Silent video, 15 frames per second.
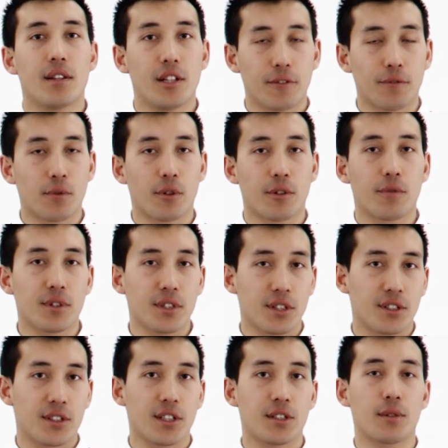Therefore, for the
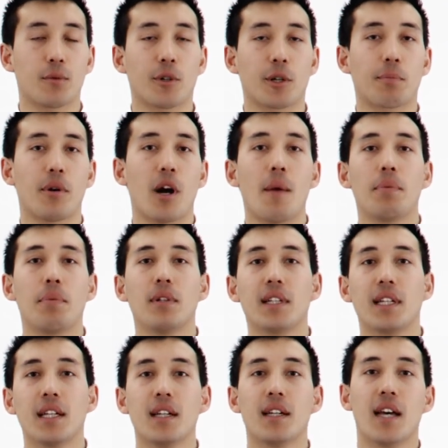system to work
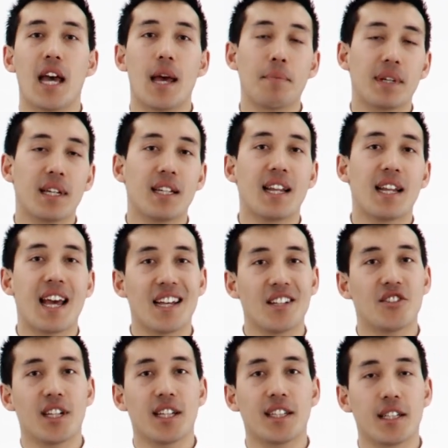properly, M kit and
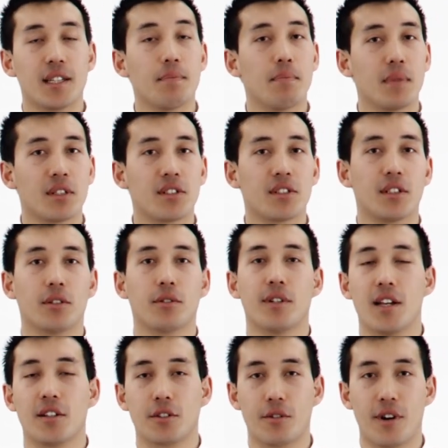J kit must
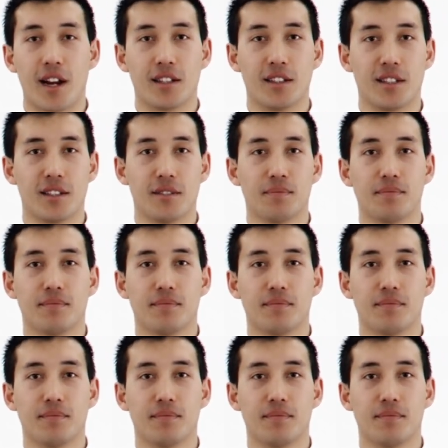synchronize correctly.